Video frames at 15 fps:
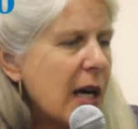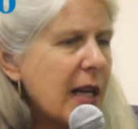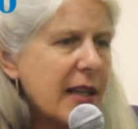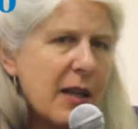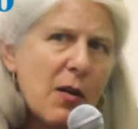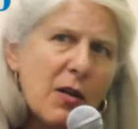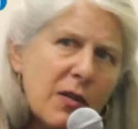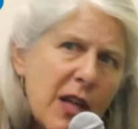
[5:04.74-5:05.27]

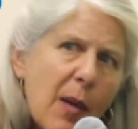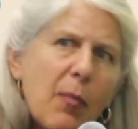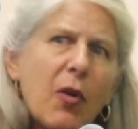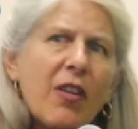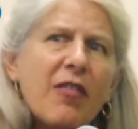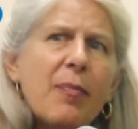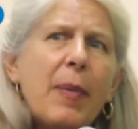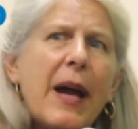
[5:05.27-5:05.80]
the
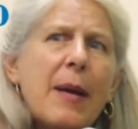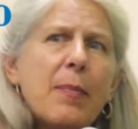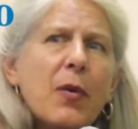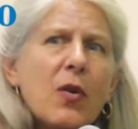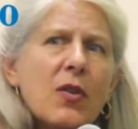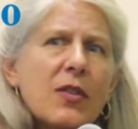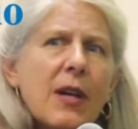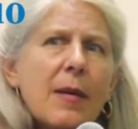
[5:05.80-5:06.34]
number of
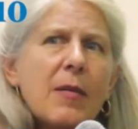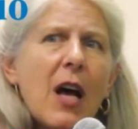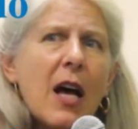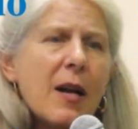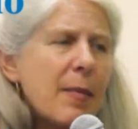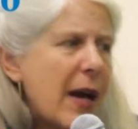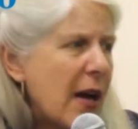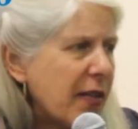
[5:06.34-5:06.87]
papers, I'm
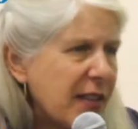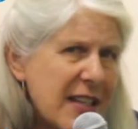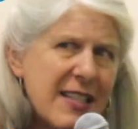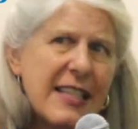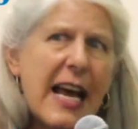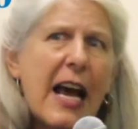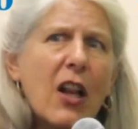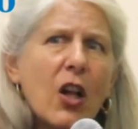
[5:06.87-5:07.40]
not about the
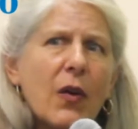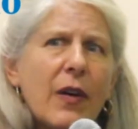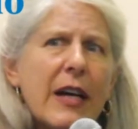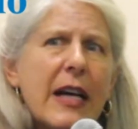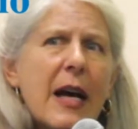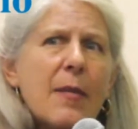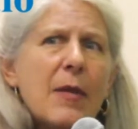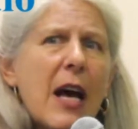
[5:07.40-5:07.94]
salary,
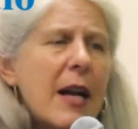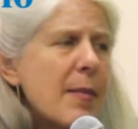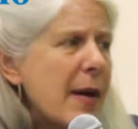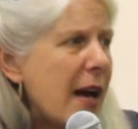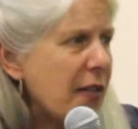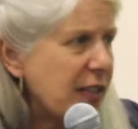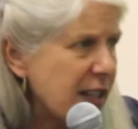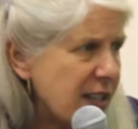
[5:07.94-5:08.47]
I'm not
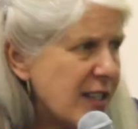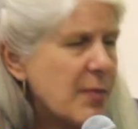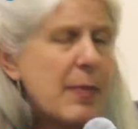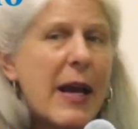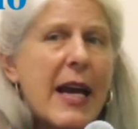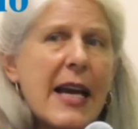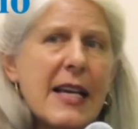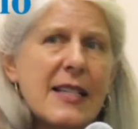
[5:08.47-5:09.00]
about the
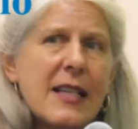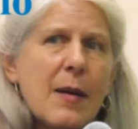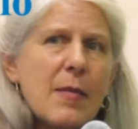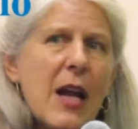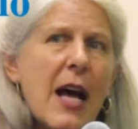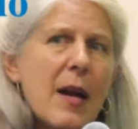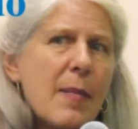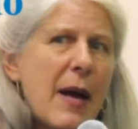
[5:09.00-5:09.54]
space, I'm
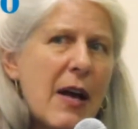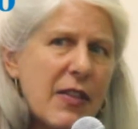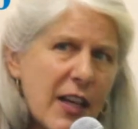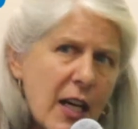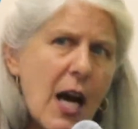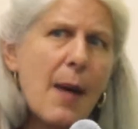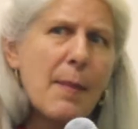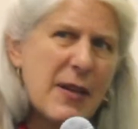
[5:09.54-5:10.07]
not about
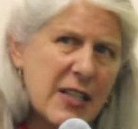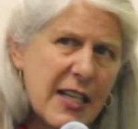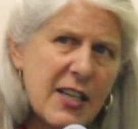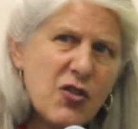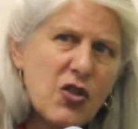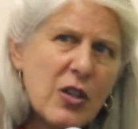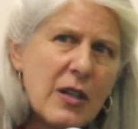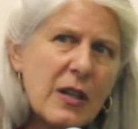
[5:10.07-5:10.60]
the
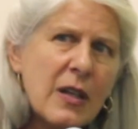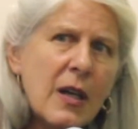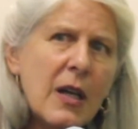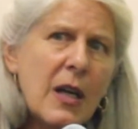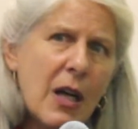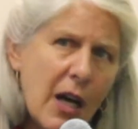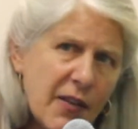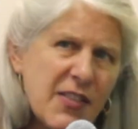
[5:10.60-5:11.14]
competition
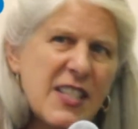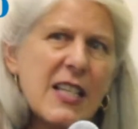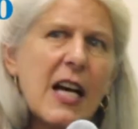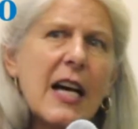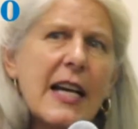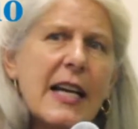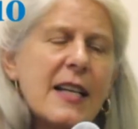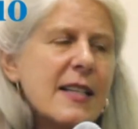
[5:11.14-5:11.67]
of
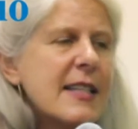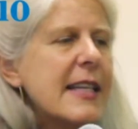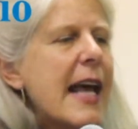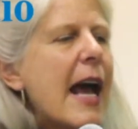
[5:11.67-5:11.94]
science.